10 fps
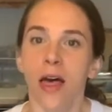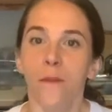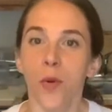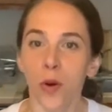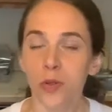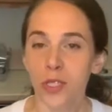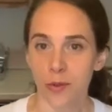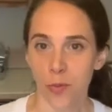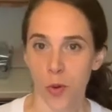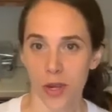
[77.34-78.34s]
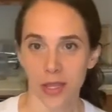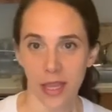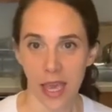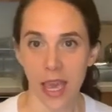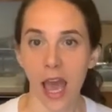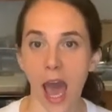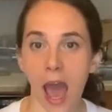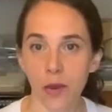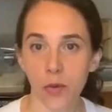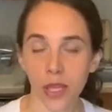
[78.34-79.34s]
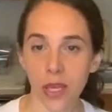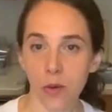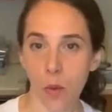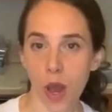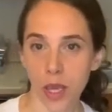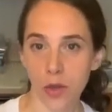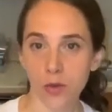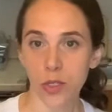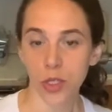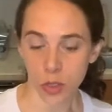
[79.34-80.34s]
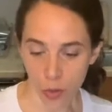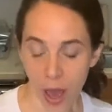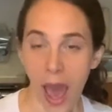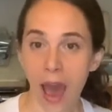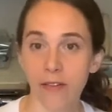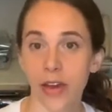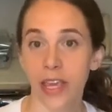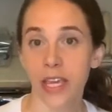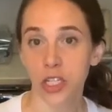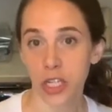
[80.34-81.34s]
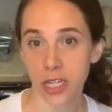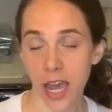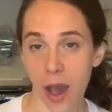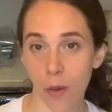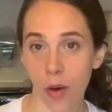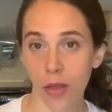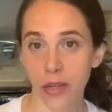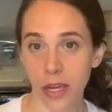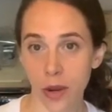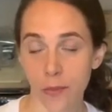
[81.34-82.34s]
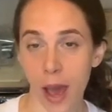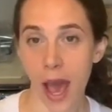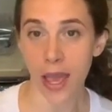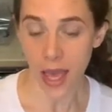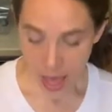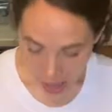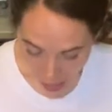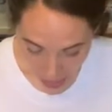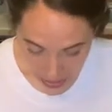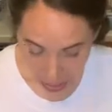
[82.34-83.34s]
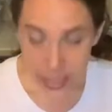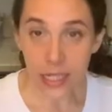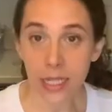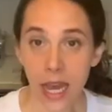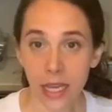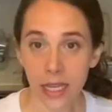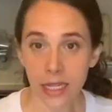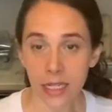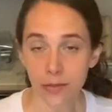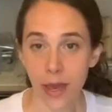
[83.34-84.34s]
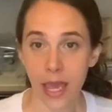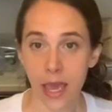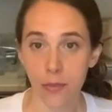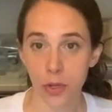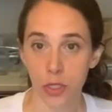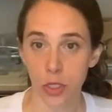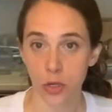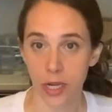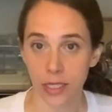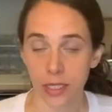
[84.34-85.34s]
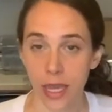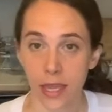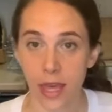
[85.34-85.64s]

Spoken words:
Most importantly, I really want you to have a kitchen towel nearby. I like to tuck it into my apron strings like